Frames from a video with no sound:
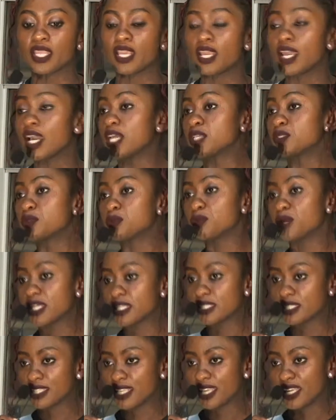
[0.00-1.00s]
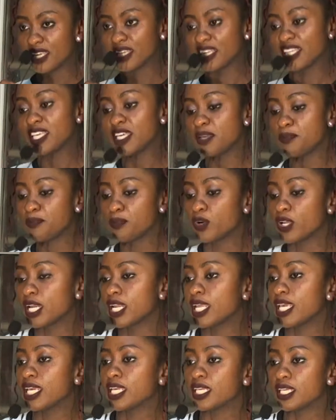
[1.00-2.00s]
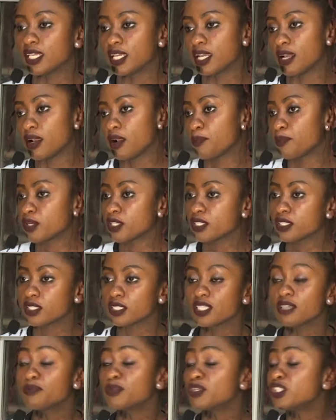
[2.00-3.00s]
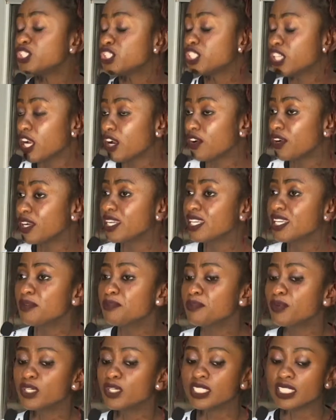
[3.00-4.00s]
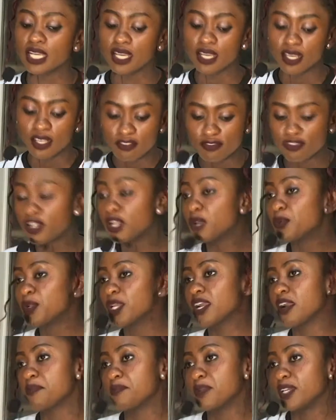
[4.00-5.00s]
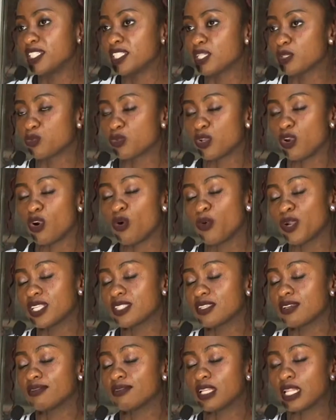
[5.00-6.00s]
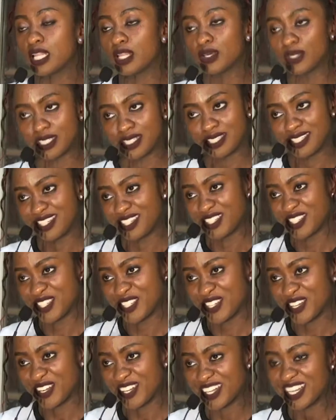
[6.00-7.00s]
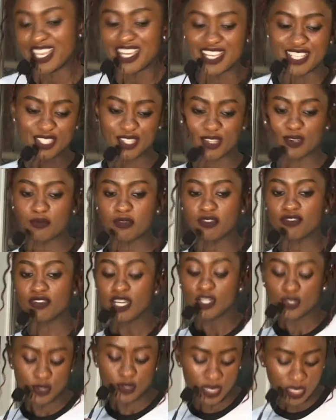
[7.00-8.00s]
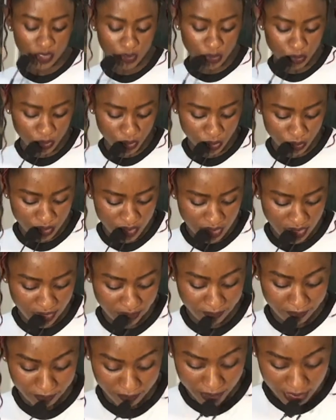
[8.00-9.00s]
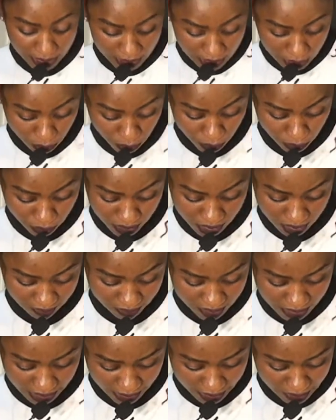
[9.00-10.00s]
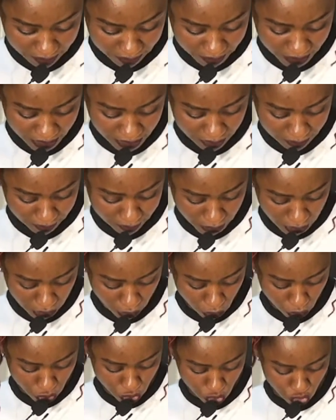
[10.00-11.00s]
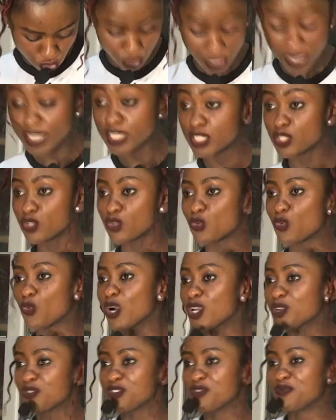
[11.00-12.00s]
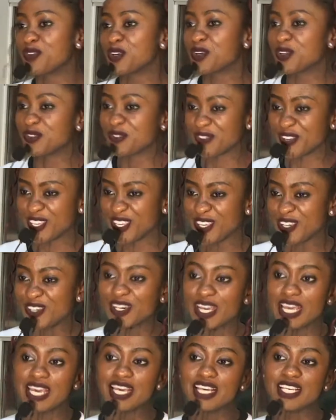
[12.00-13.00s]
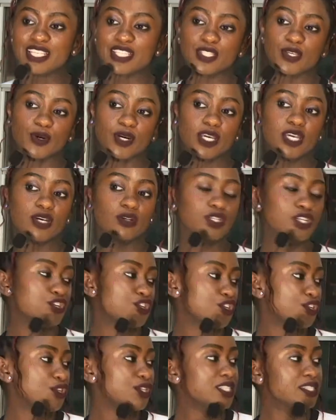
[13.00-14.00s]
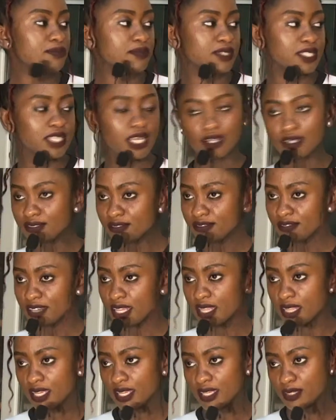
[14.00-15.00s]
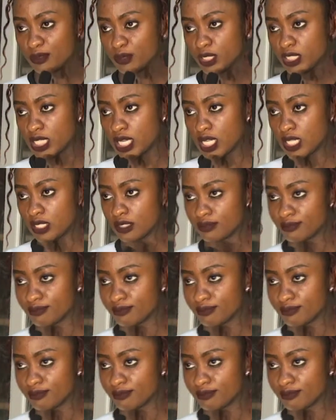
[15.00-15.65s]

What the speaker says: as we were saying, keep on liking our posts, keep on sharing, keep on following our pages. We always have a lot in store. So before I talk a lot, we don't have minutes, we don't have time. Let me go straight to what we brought for you. So he'll introduce himself and then we shall